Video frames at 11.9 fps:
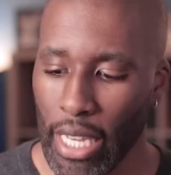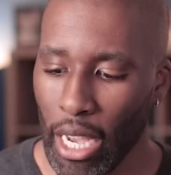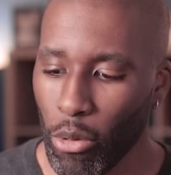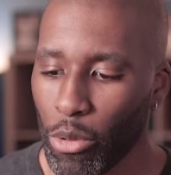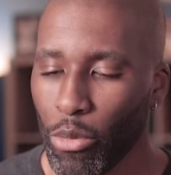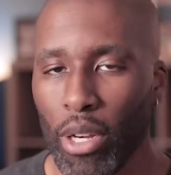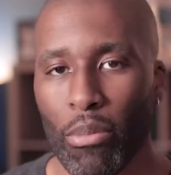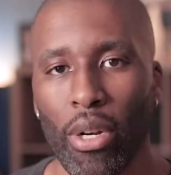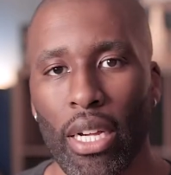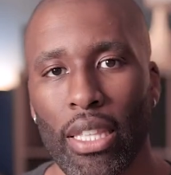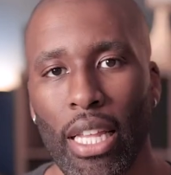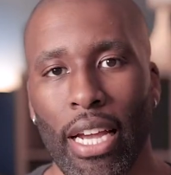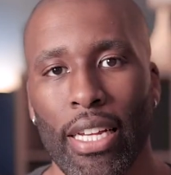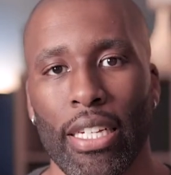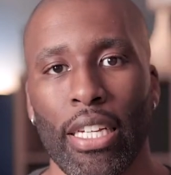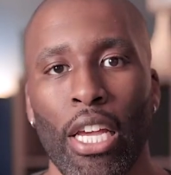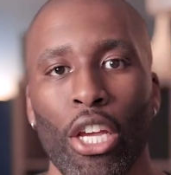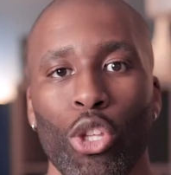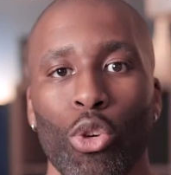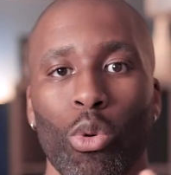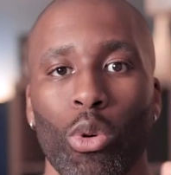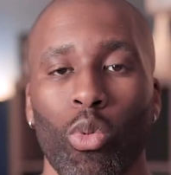Now with Rembrandt lighting, you would